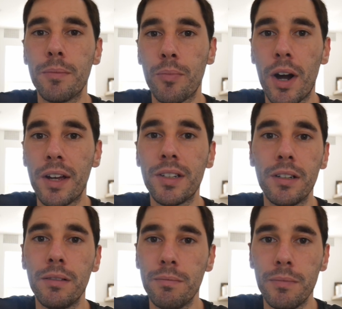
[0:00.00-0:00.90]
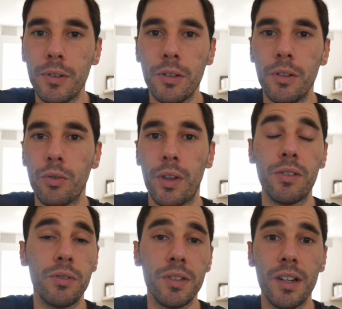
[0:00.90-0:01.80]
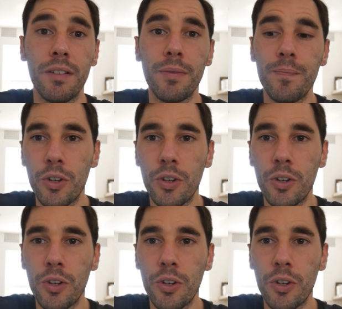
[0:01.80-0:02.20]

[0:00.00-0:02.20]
and pricing and all that sort of stuff.